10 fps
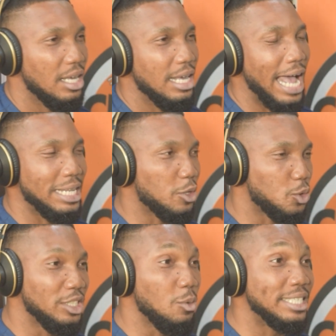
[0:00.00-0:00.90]
and they also
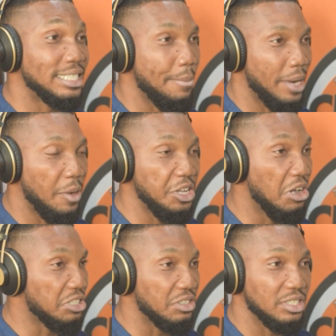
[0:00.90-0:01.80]
deal with stamina. When he
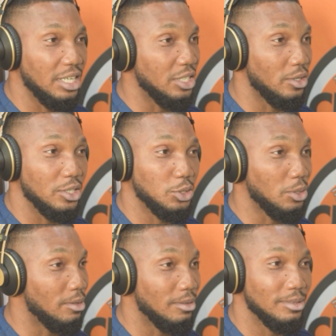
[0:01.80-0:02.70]
got on stage on his
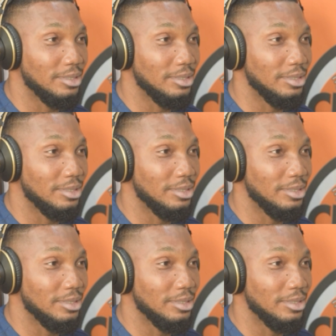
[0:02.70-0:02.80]
tour,